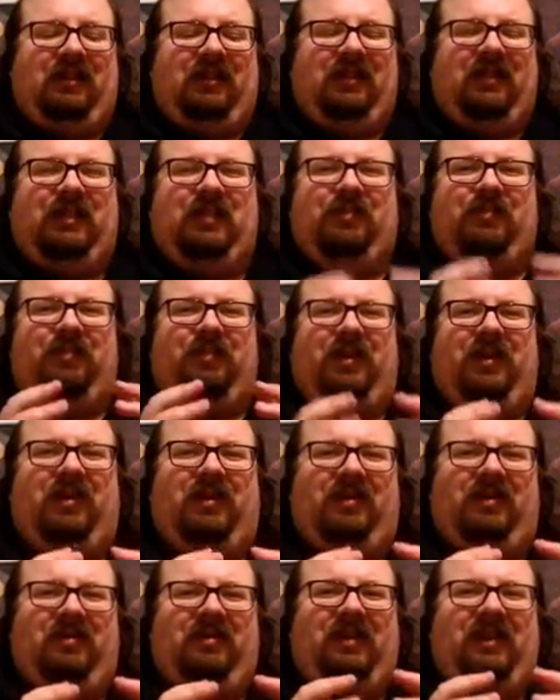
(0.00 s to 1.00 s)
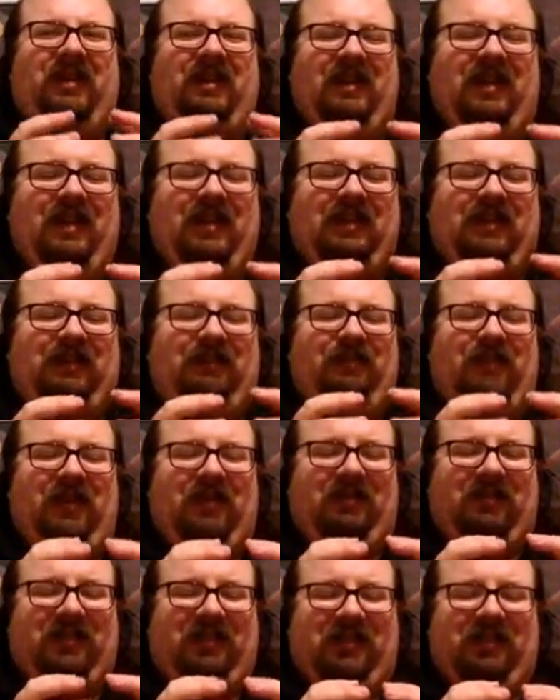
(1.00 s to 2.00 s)
small, condensed
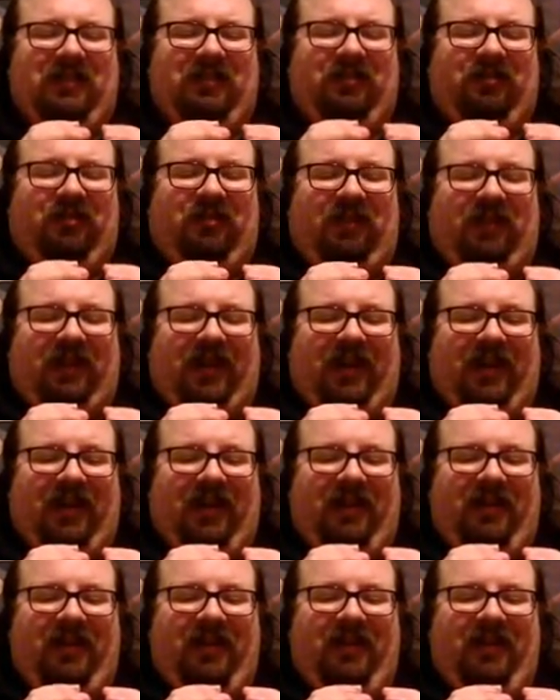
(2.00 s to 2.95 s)
bit of story